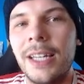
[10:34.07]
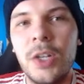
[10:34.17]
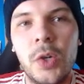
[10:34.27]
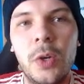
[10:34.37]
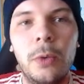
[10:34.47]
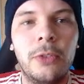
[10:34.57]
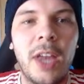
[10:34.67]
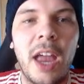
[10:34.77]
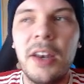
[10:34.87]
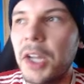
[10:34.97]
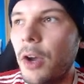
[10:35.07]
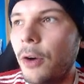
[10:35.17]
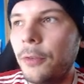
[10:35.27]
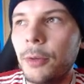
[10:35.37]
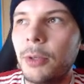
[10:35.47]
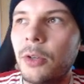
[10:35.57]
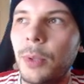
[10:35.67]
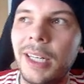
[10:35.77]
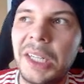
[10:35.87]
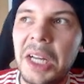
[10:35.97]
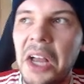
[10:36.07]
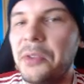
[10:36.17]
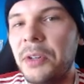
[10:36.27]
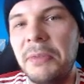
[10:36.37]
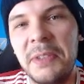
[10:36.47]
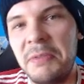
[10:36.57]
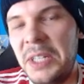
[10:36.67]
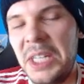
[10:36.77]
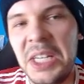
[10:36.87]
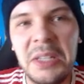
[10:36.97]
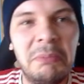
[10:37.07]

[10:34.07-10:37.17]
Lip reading: issues tend to go for between $150